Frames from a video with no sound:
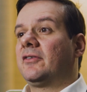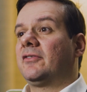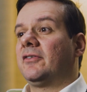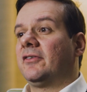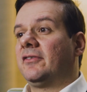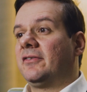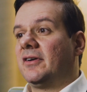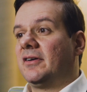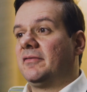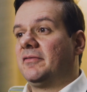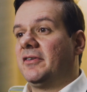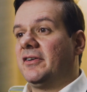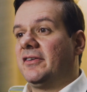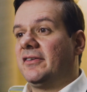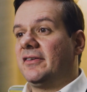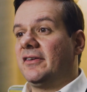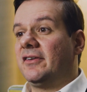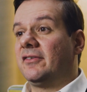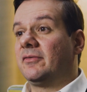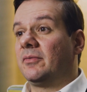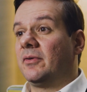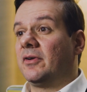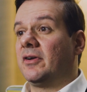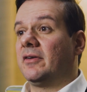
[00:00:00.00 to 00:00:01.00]
as a service
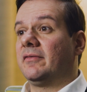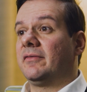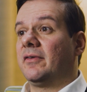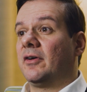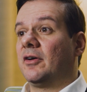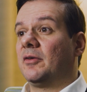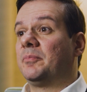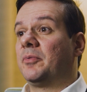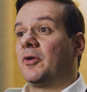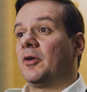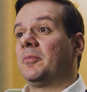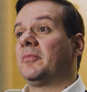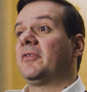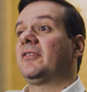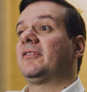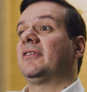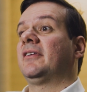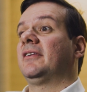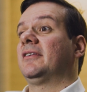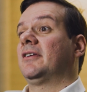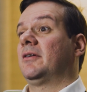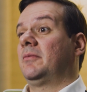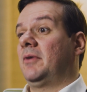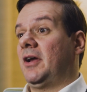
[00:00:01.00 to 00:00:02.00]
is one of our
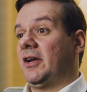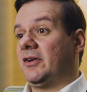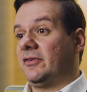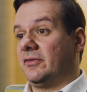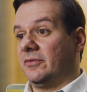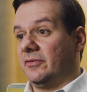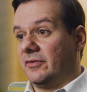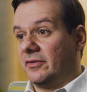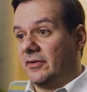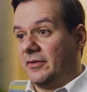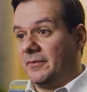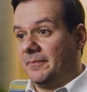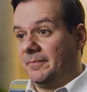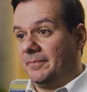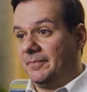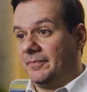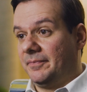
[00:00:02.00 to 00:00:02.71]
promising directions.